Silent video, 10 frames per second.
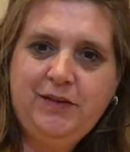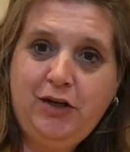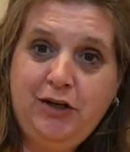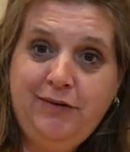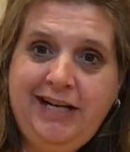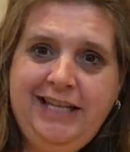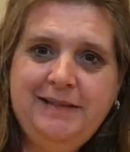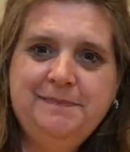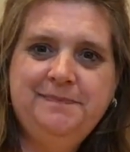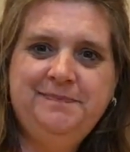Are you ready?
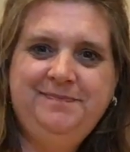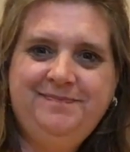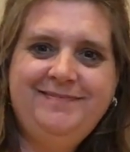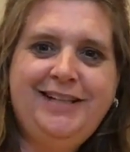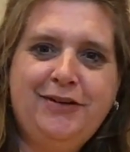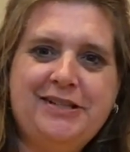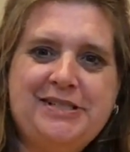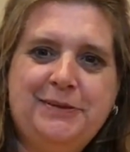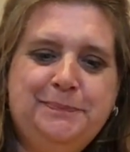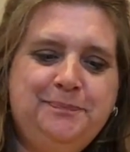I thought
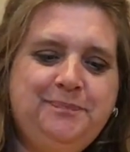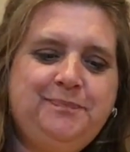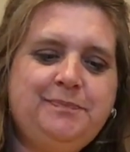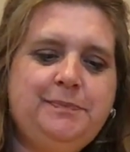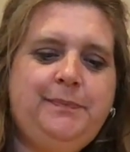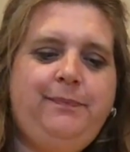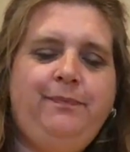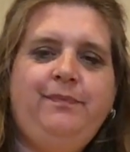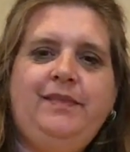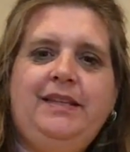so.
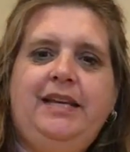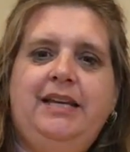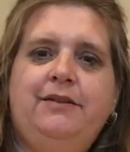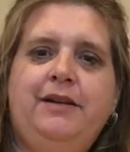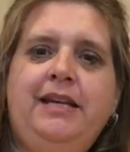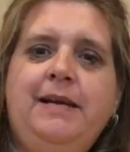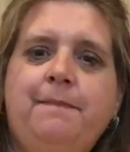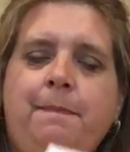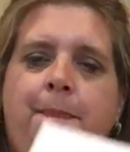You ready?